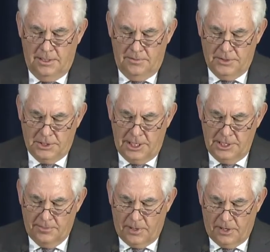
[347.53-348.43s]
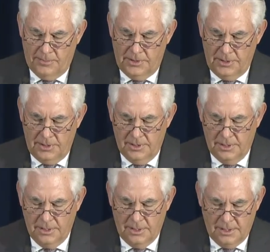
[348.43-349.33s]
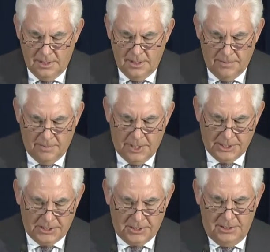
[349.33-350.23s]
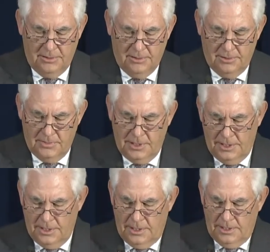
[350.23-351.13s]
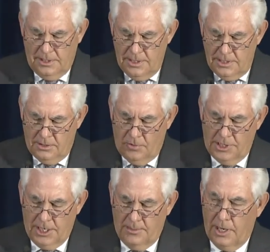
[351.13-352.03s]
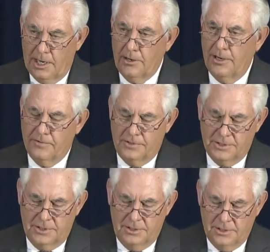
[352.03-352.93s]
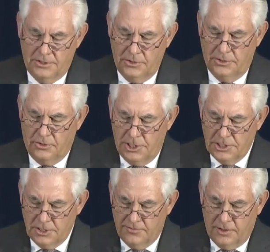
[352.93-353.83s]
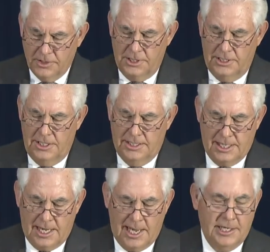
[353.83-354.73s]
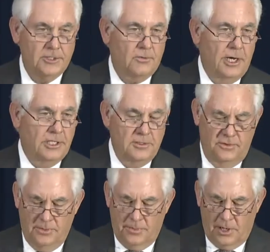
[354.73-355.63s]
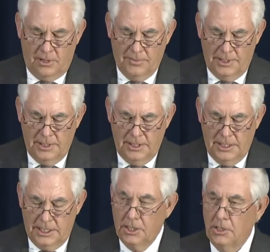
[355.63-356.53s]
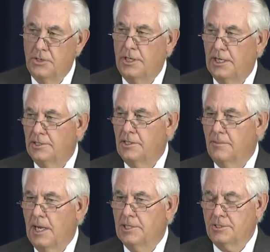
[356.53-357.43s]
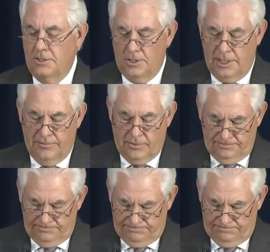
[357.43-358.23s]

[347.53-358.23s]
The State Department must redouble our efforts to increase diversity at the highest ranks of the department, including at the ambassador level.